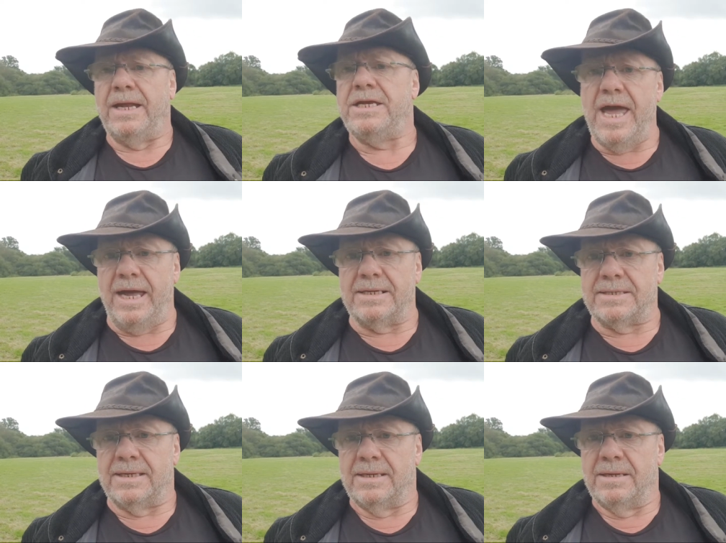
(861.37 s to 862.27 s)
And
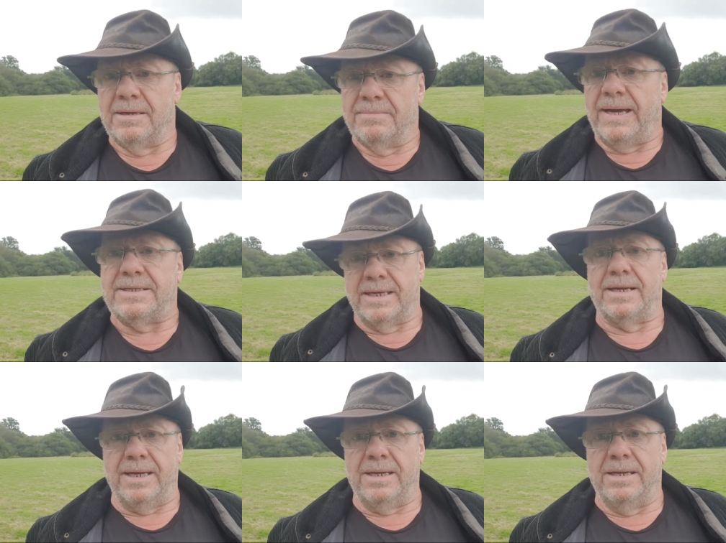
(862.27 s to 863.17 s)
yet,
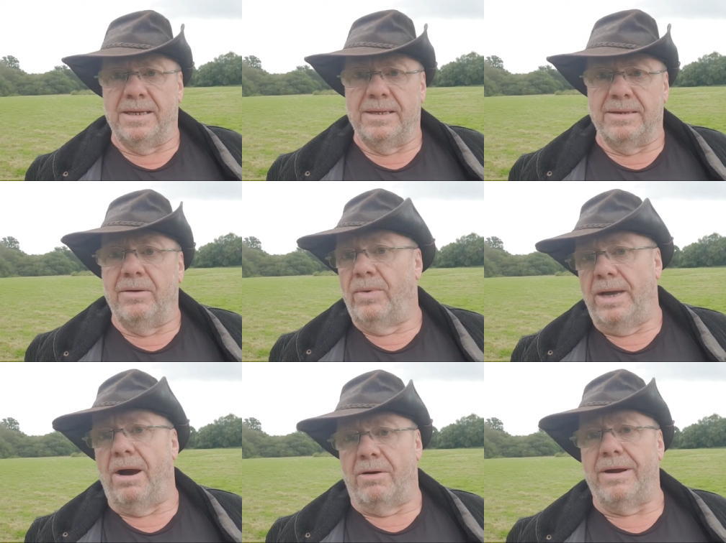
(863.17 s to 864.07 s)
basically,
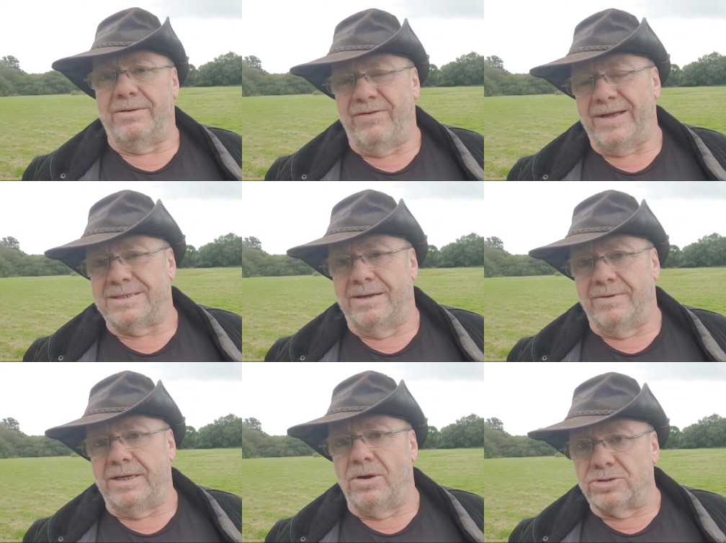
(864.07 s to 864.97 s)
we are
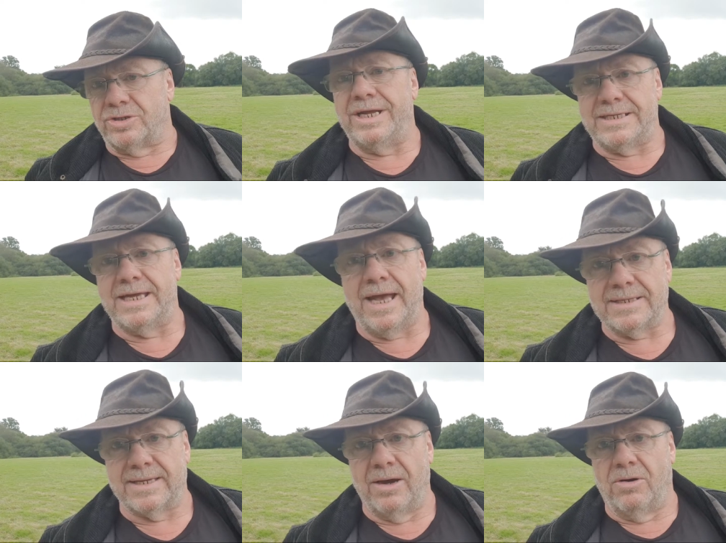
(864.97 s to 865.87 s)
effectively contradicting
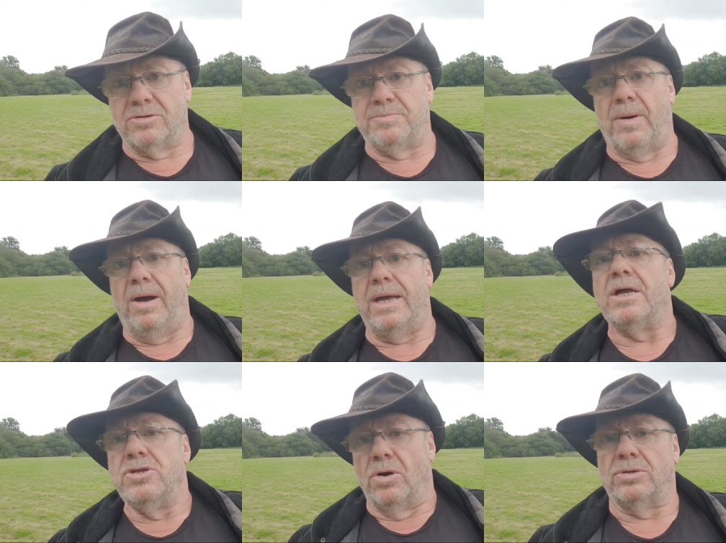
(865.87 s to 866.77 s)
ourselves by
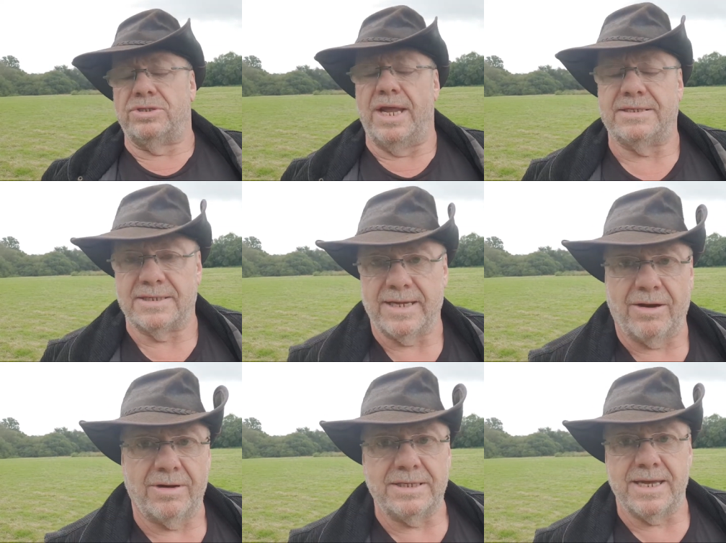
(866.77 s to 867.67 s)
not
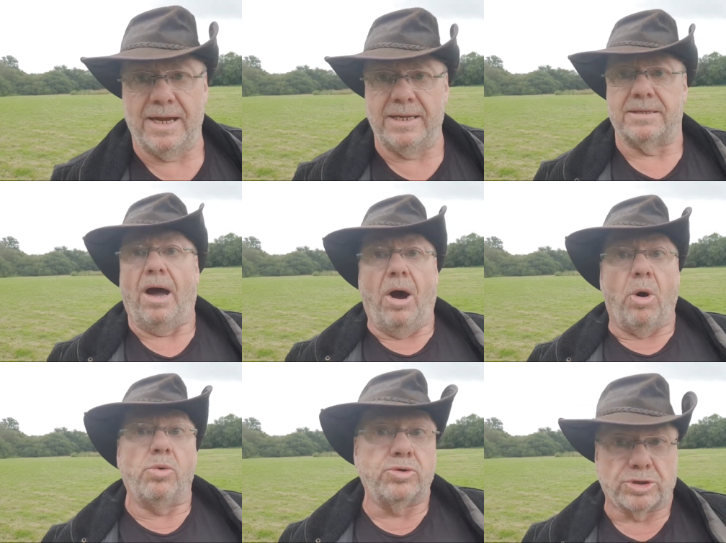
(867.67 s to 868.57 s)
necessarily telling the
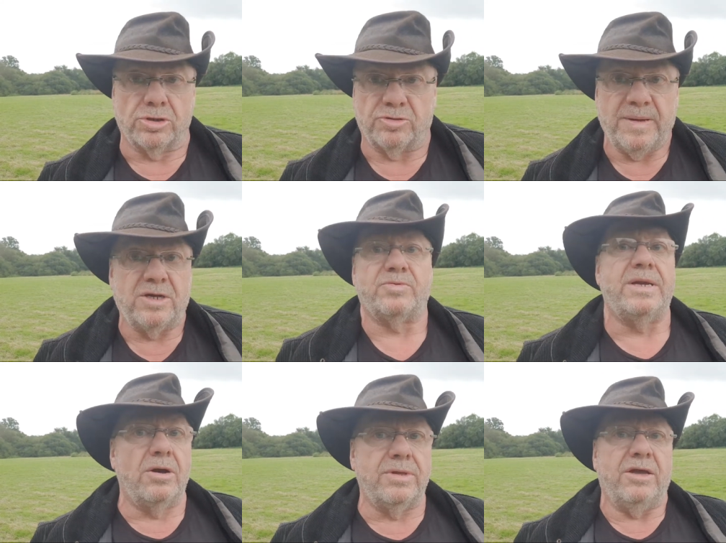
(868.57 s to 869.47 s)
whole truth, because we
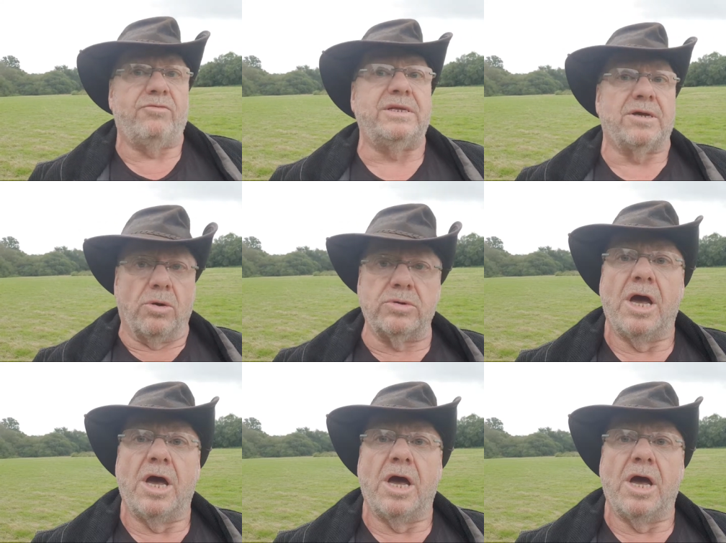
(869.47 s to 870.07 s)
know that if we told